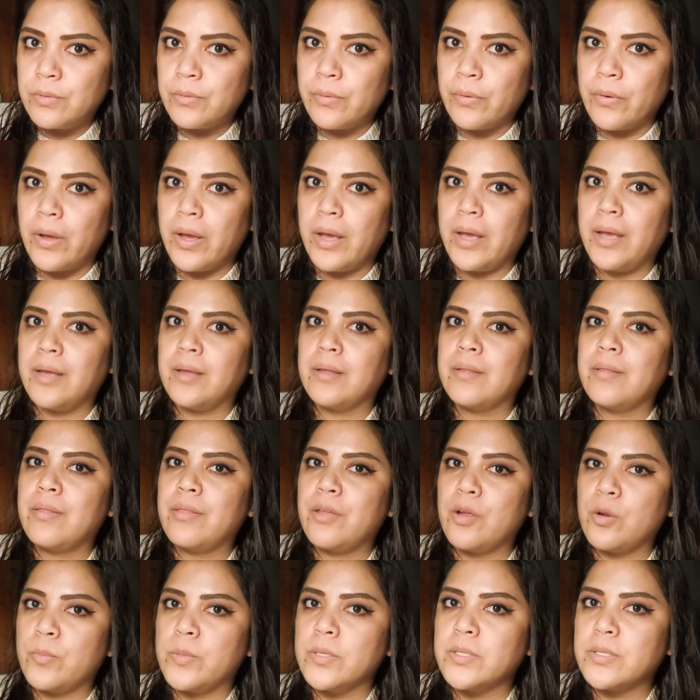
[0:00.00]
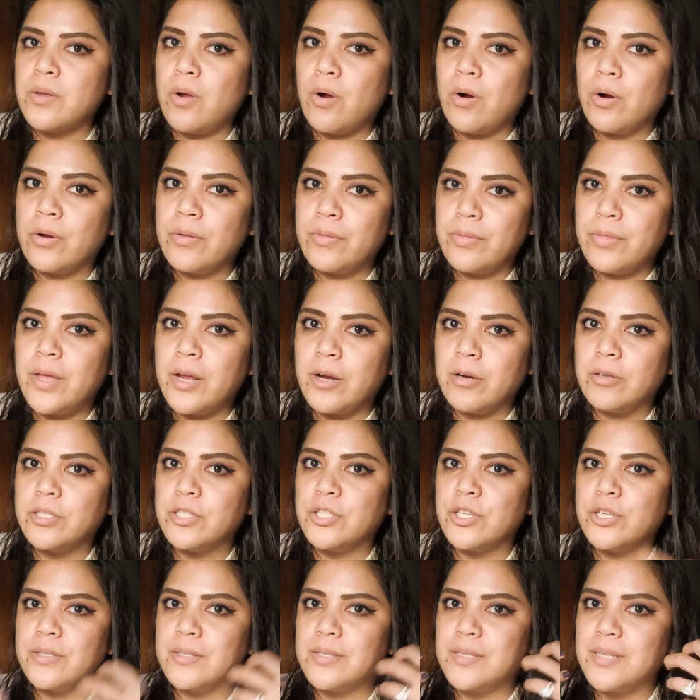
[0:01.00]
Okay, therapists aren't there
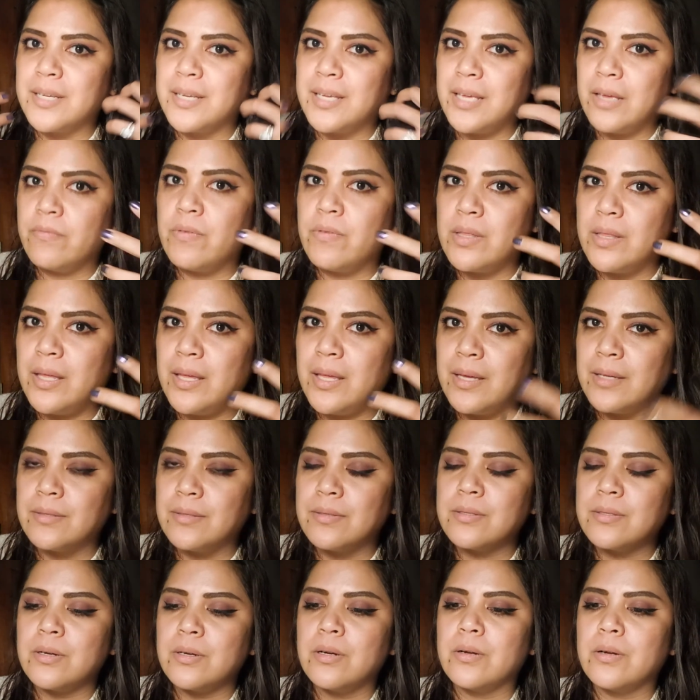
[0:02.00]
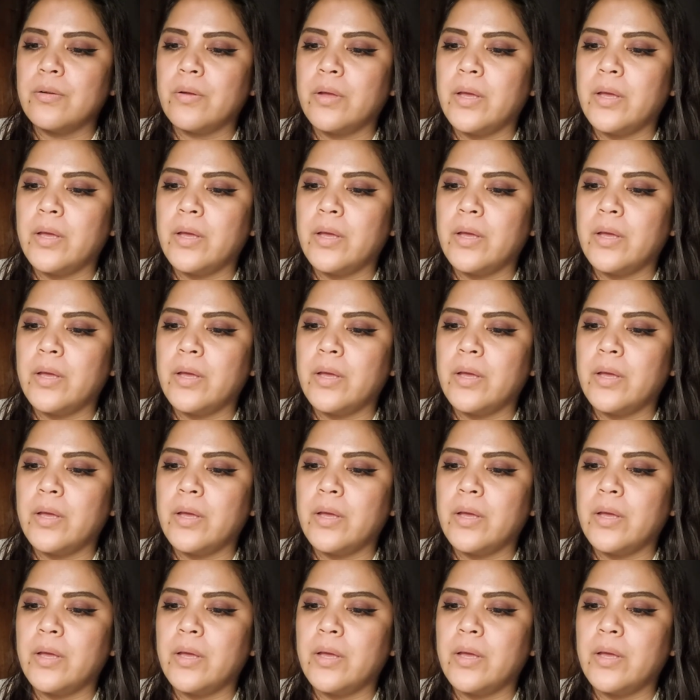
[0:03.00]
just to give you the answer.